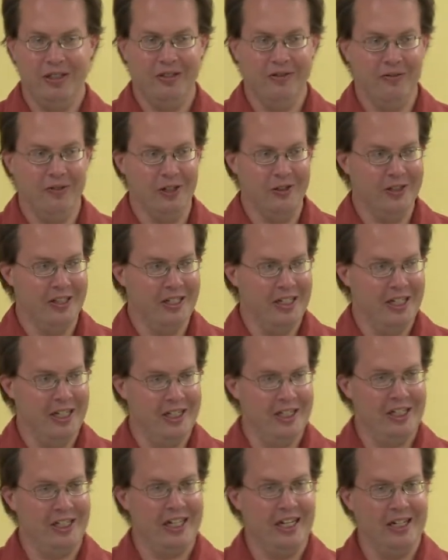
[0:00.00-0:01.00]
of all
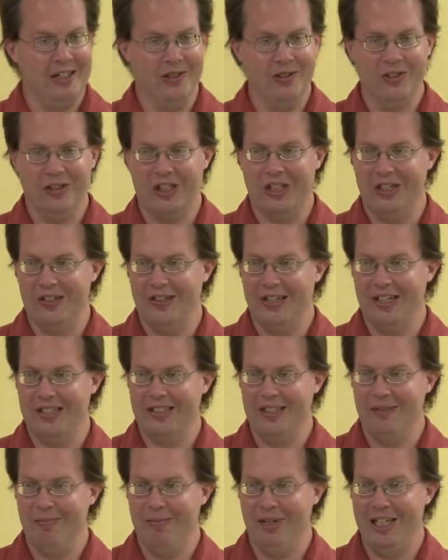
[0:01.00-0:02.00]
the decanters that
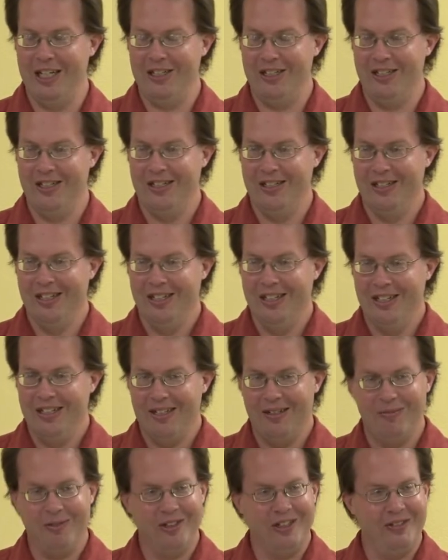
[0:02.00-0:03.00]
they've made.
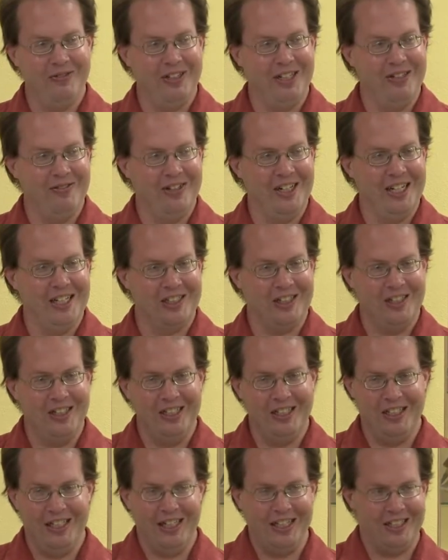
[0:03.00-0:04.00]
I believe it even has an
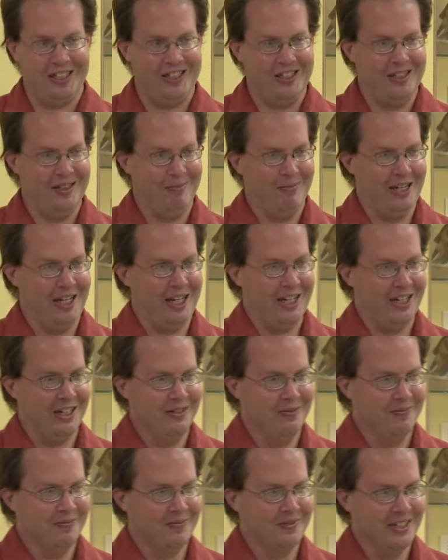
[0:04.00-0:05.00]
index in the back.
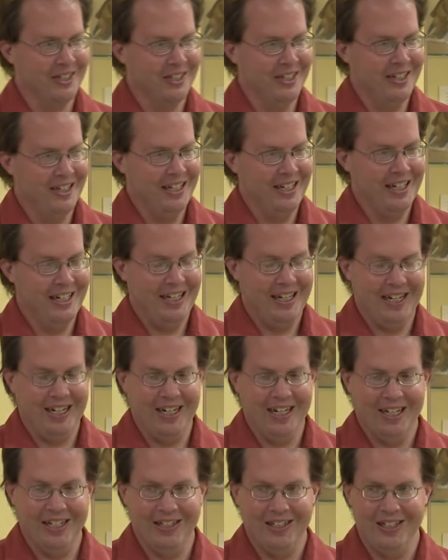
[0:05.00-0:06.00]

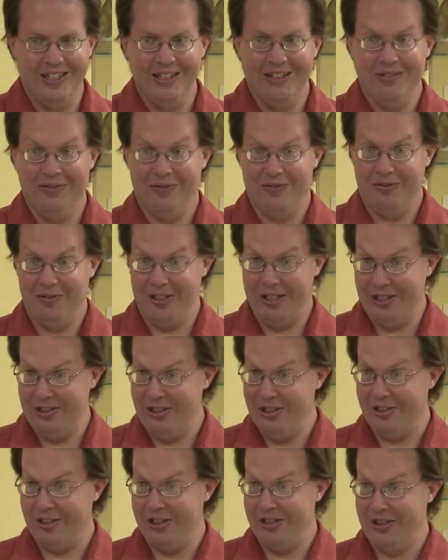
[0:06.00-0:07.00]
And there
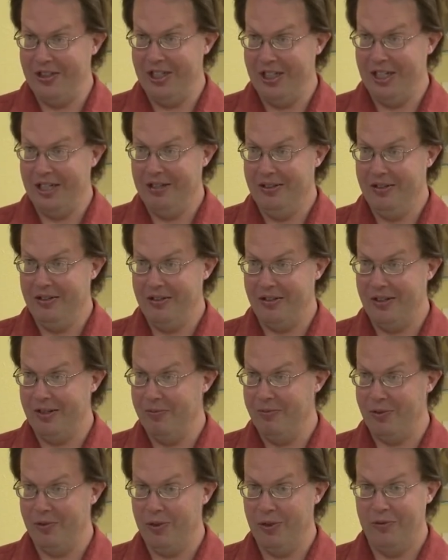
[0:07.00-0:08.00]
you could
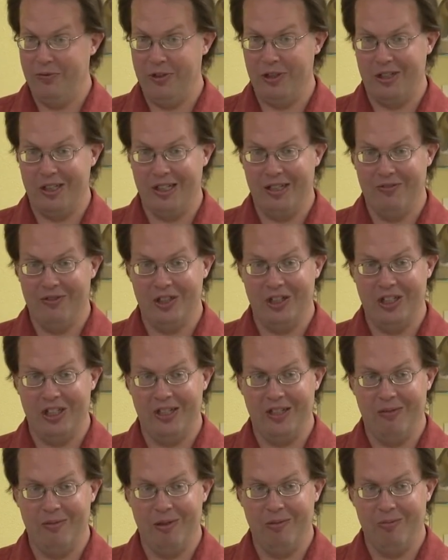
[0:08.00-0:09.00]
thumb through if you could never
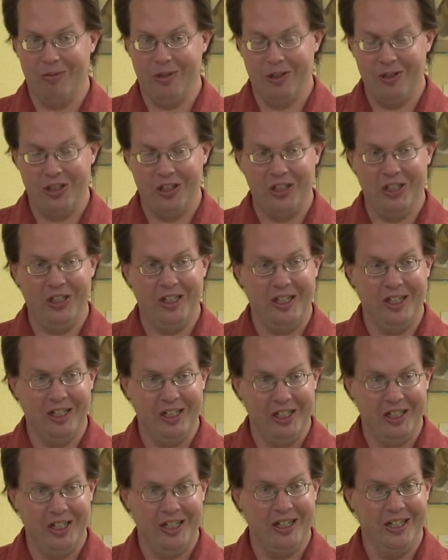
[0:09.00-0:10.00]
see them in person
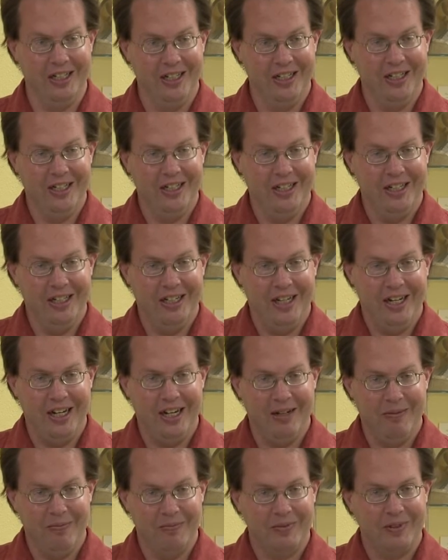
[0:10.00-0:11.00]
and
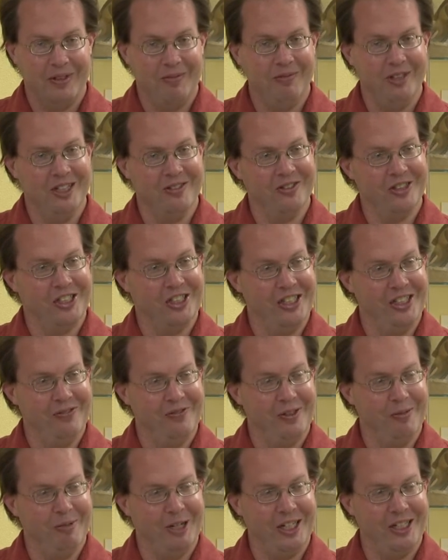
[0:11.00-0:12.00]
be able to see
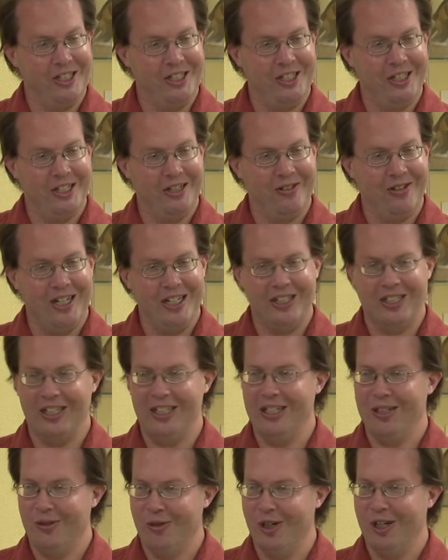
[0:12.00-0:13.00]
if you might like to
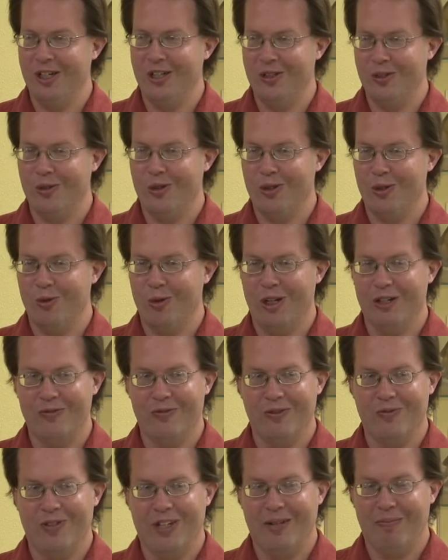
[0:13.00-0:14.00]
get one and order one
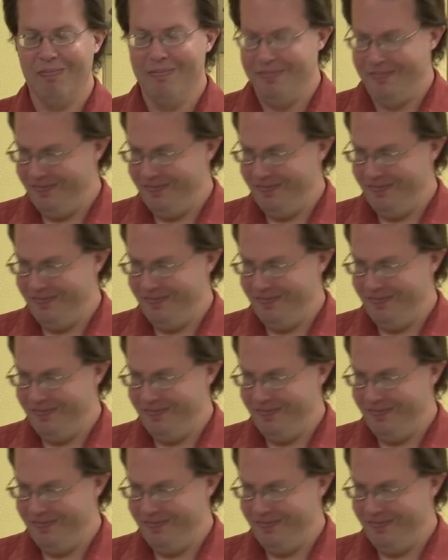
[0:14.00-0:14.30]
from them.